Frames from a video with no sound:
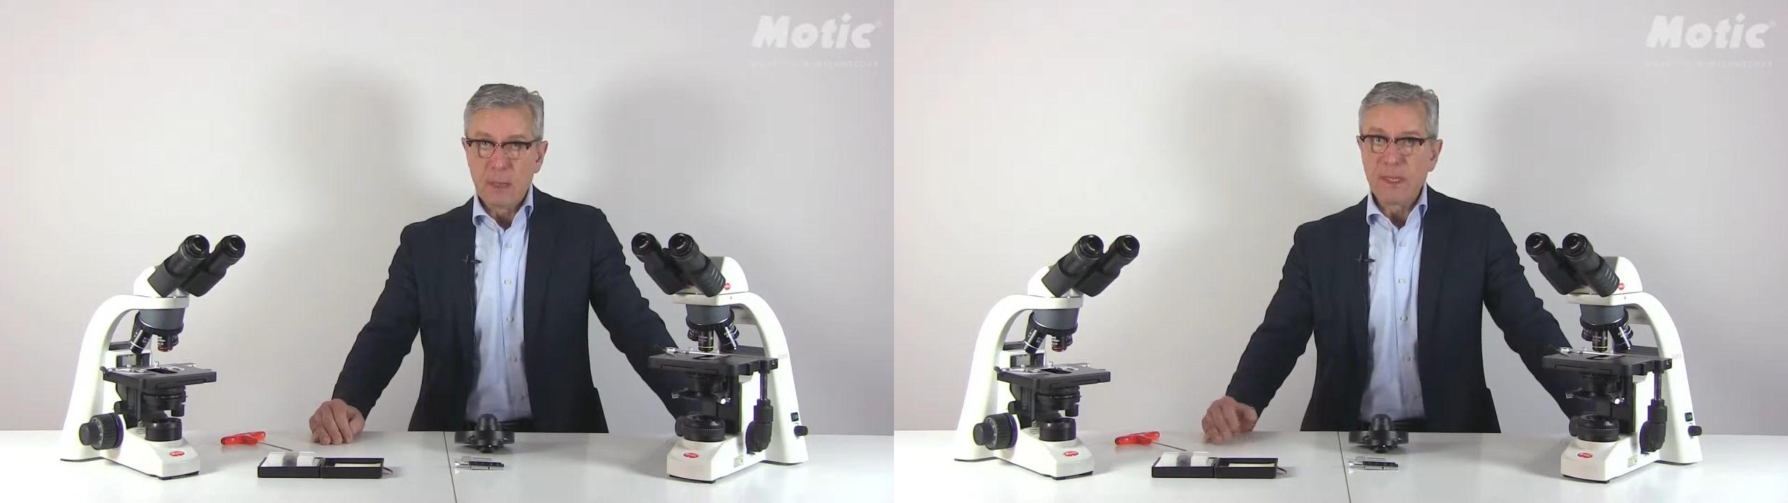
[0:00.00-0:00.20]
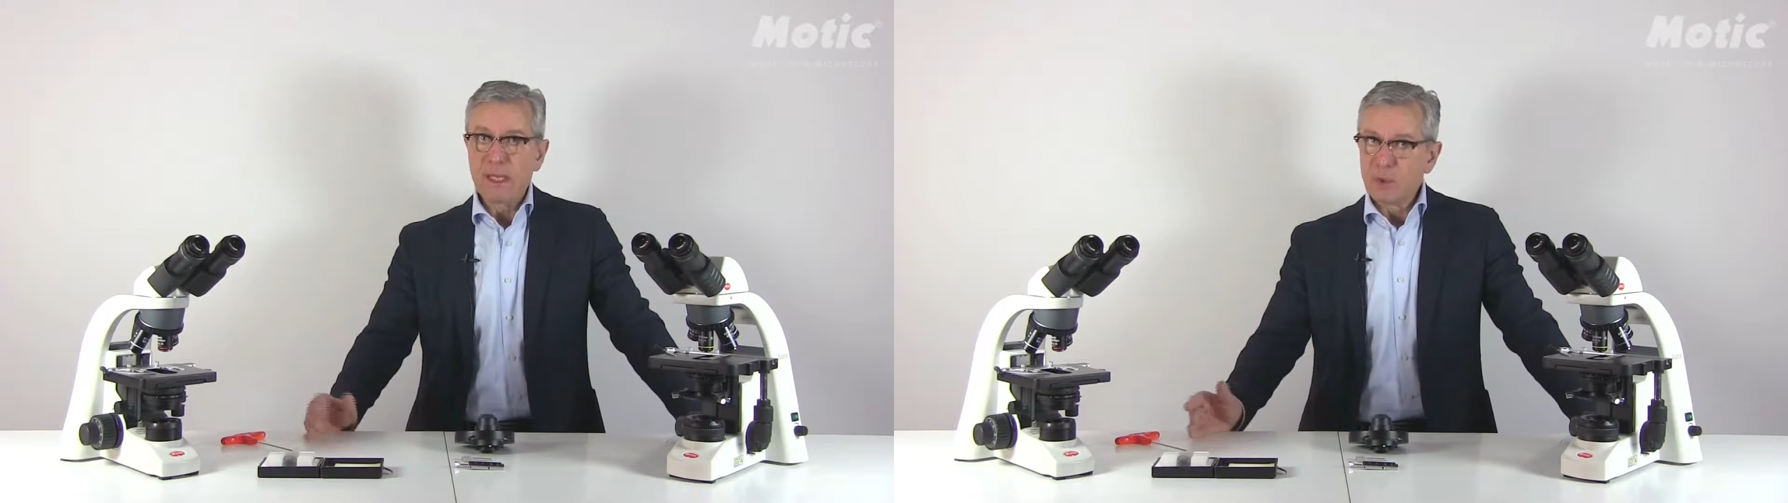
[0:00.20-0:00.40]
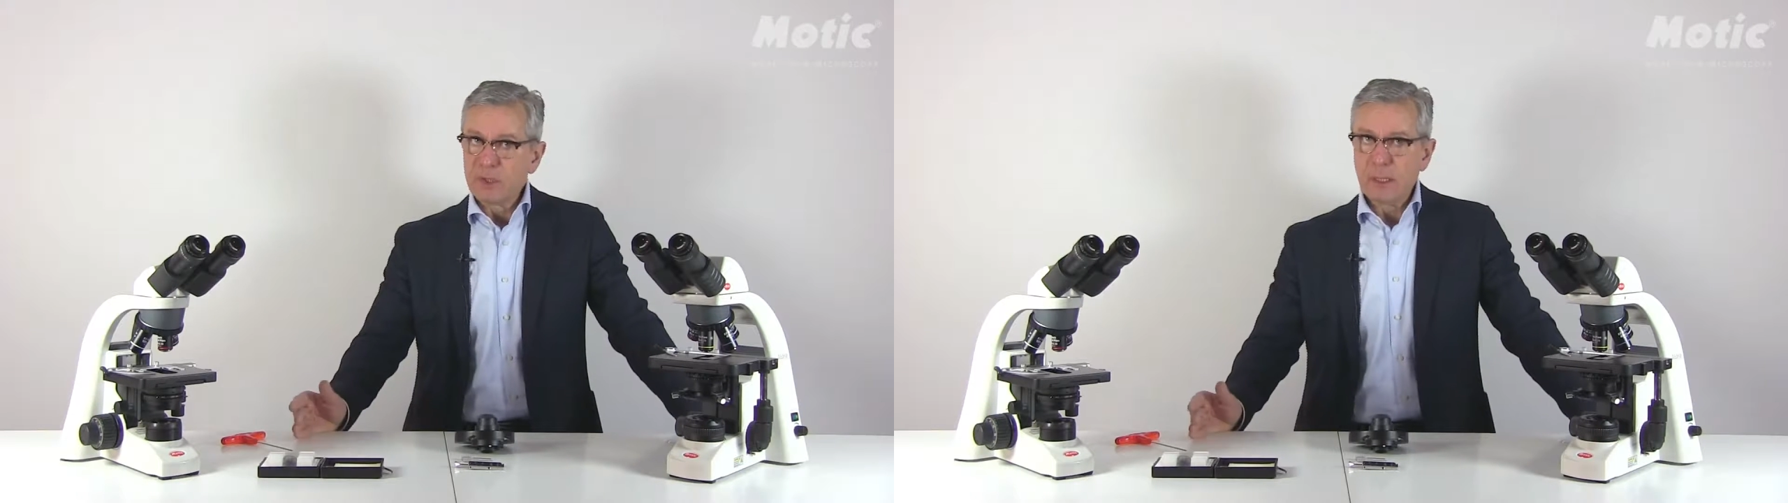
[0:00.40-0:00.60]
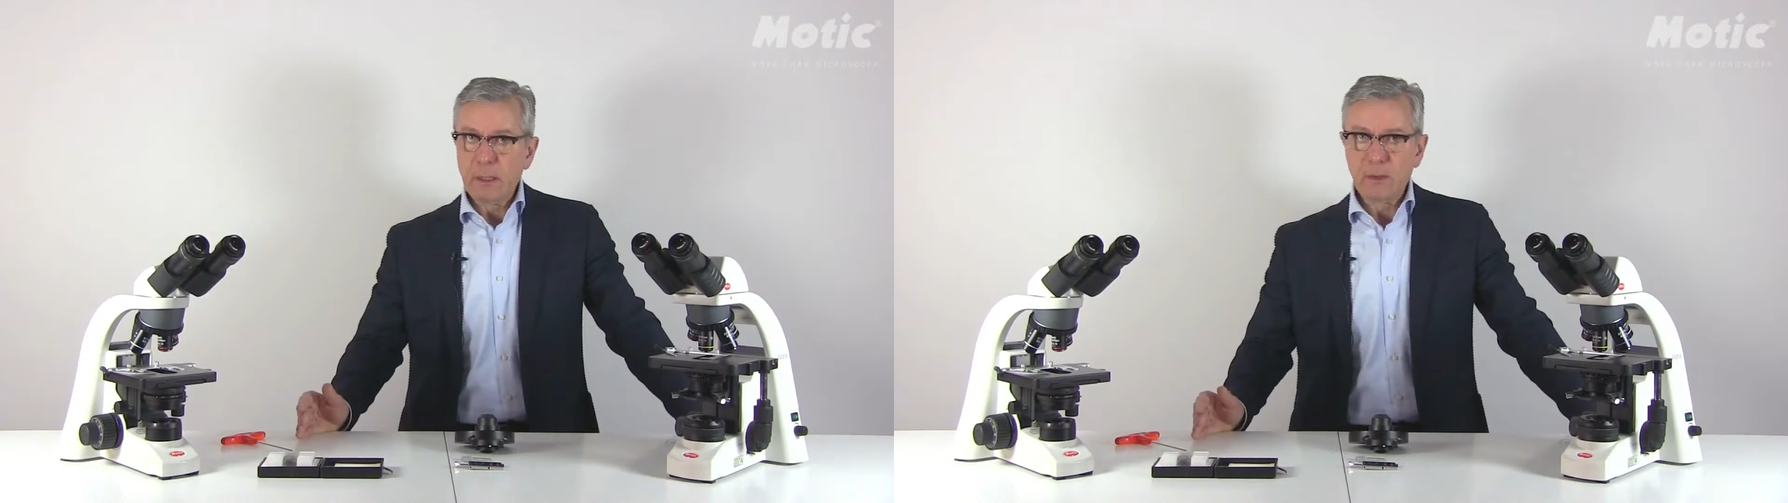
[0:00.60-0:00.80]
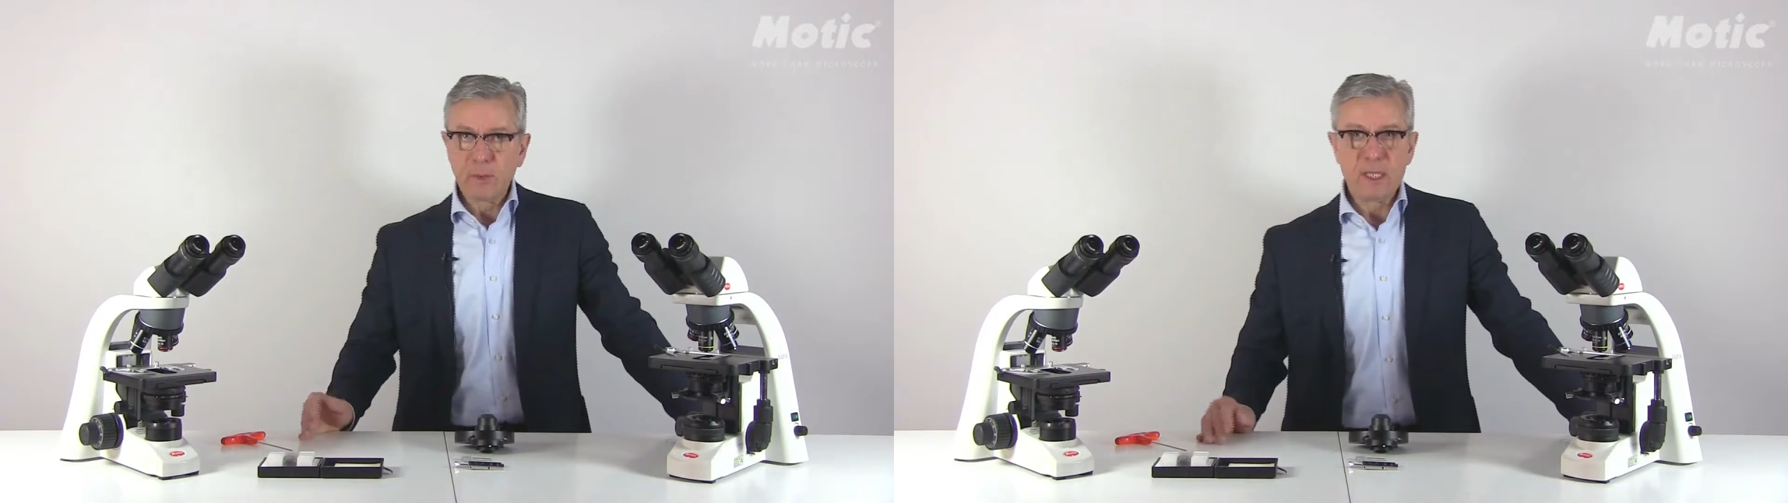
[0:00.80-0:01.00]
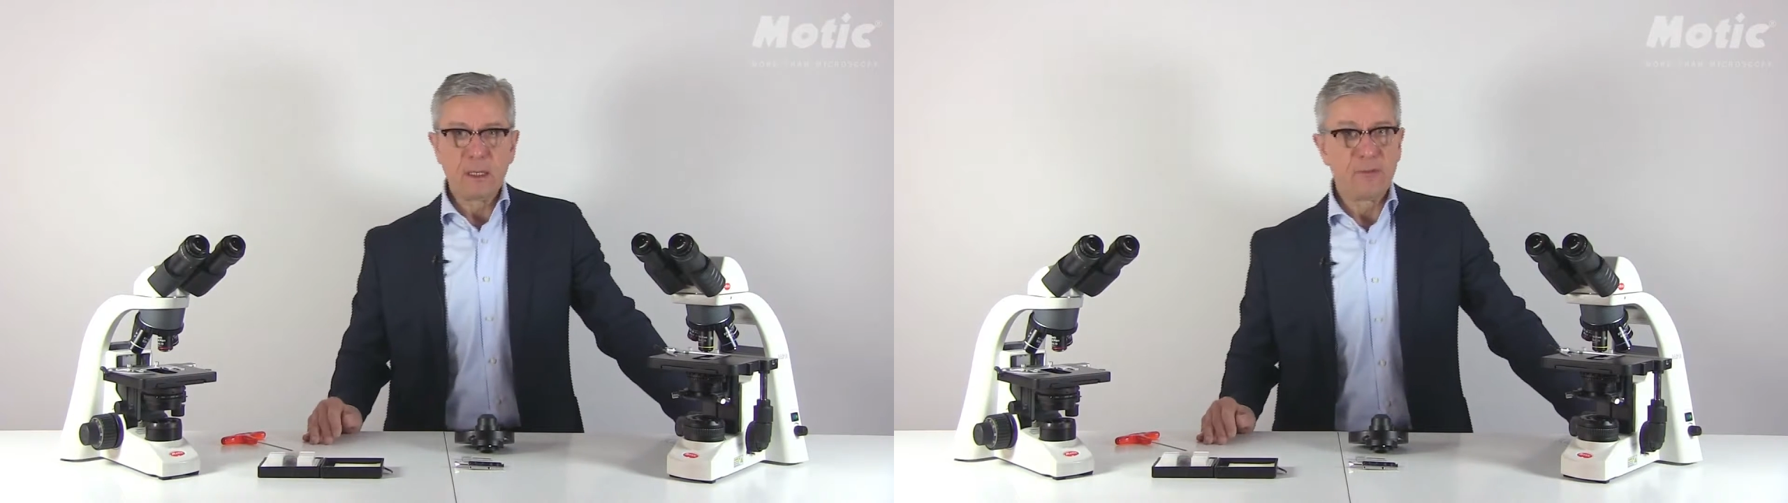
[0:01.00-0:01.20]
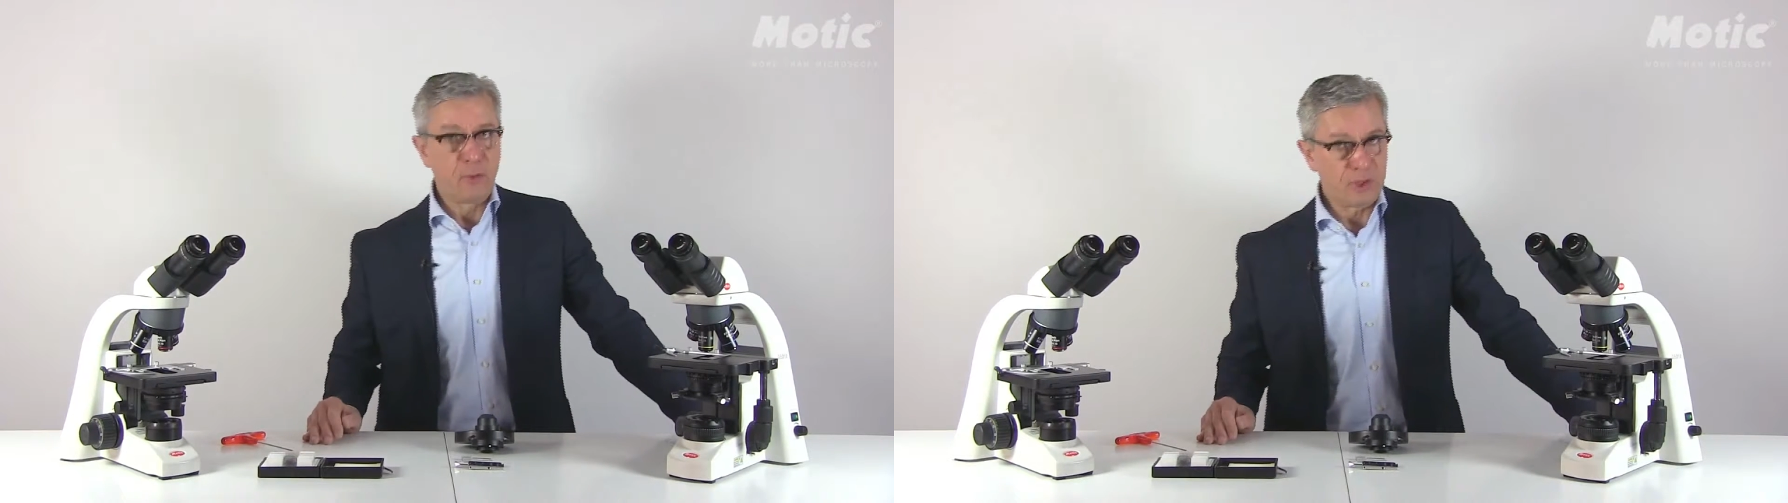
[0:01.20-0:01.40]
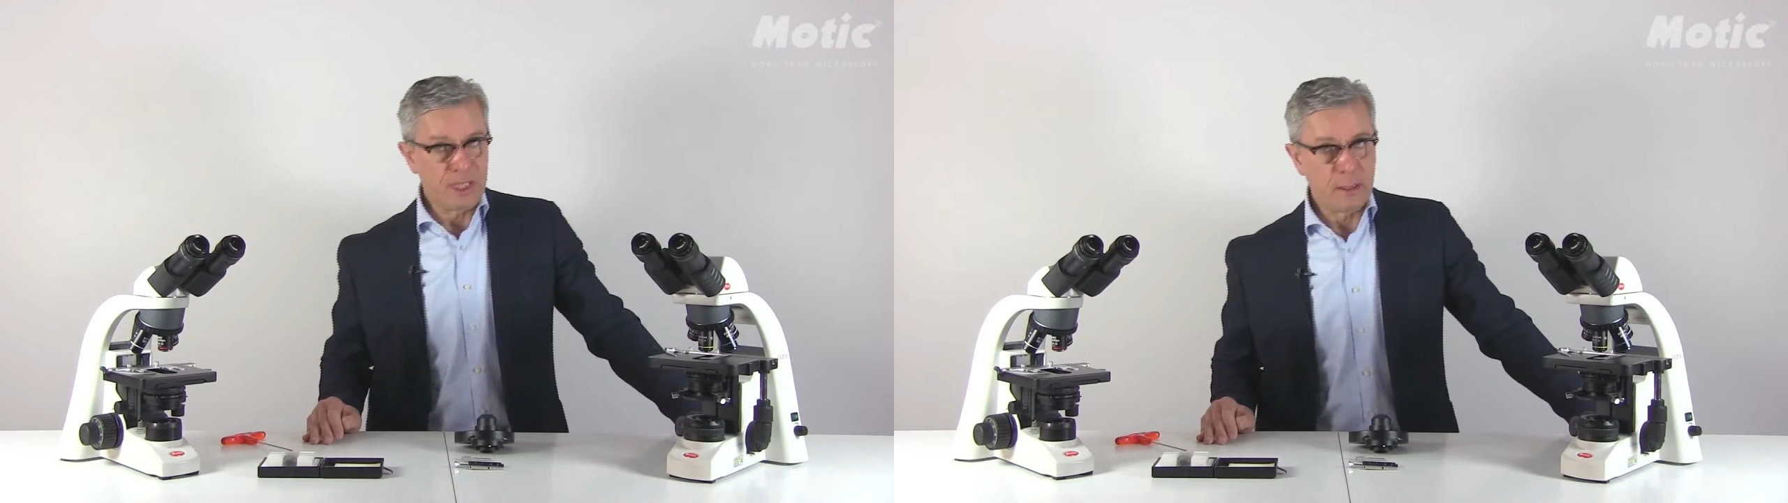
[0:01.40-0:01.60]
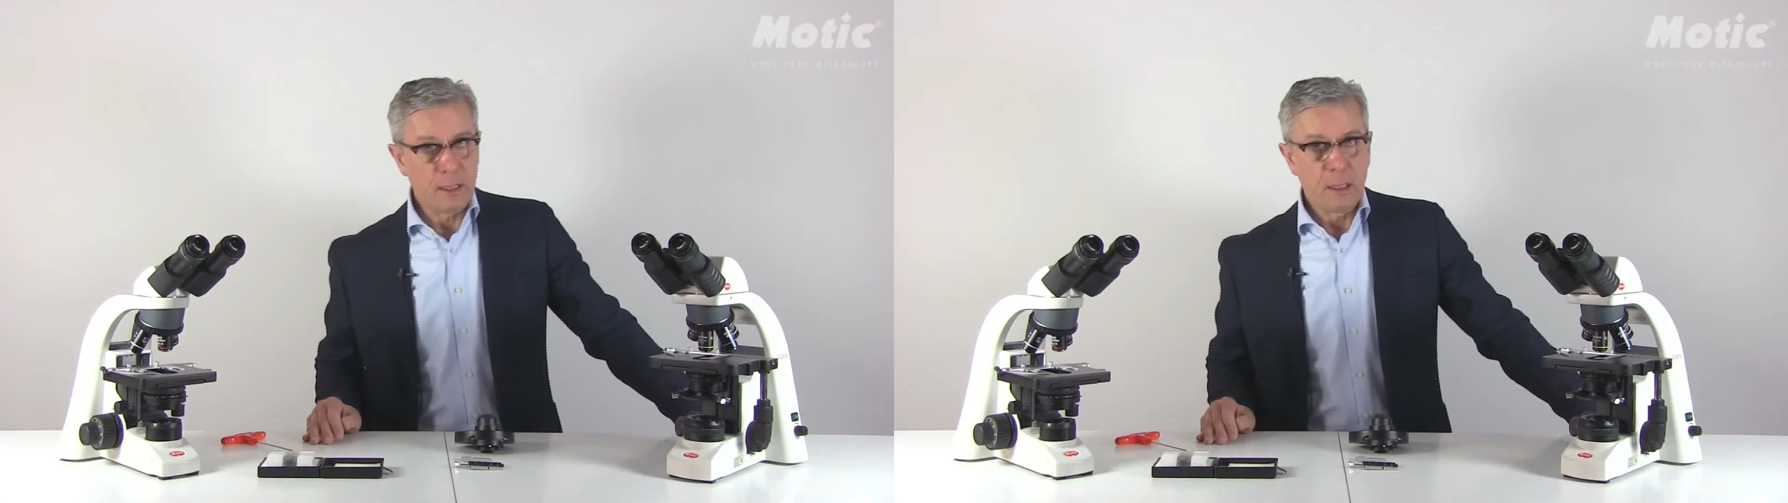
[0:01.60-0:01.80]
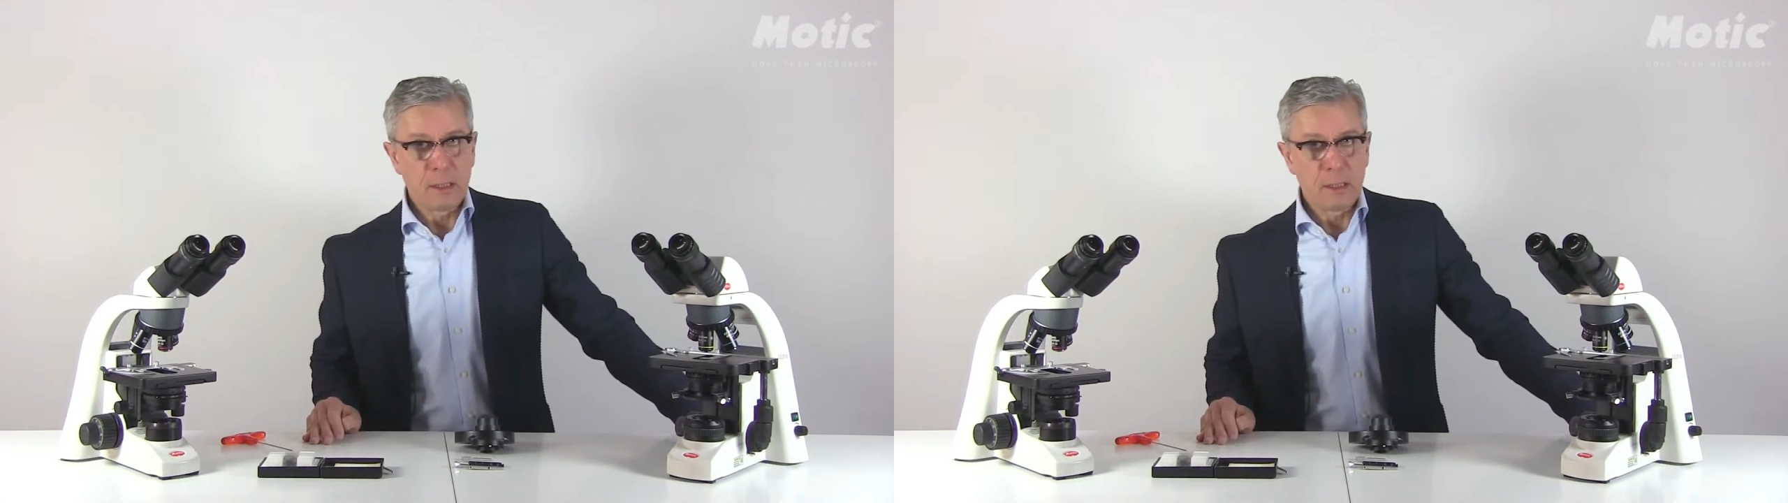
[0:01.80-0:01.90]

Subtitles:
BA210, 310 and 410,